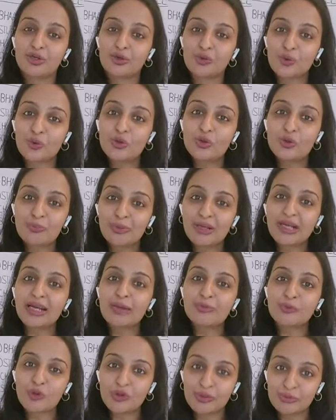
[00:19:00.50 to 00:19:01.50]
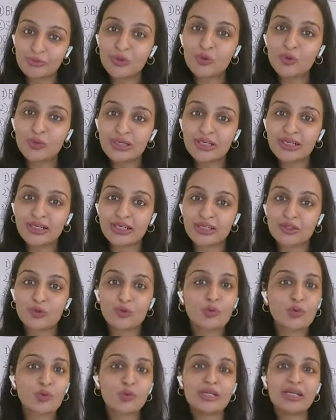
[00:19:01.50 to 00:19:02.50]
you build up your immunity.
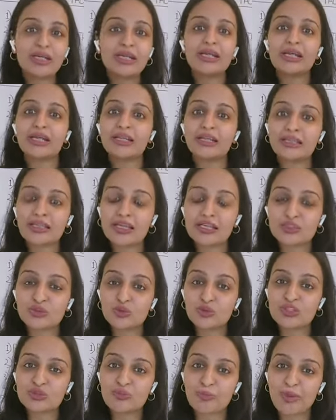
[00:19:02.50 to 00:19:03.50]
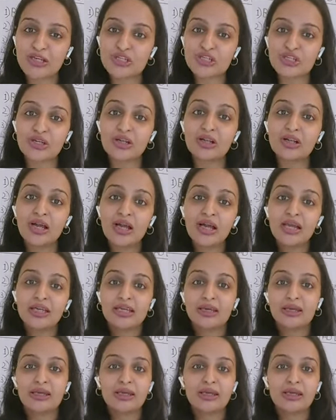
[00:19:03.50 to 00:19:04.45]
You don't need anything so special ki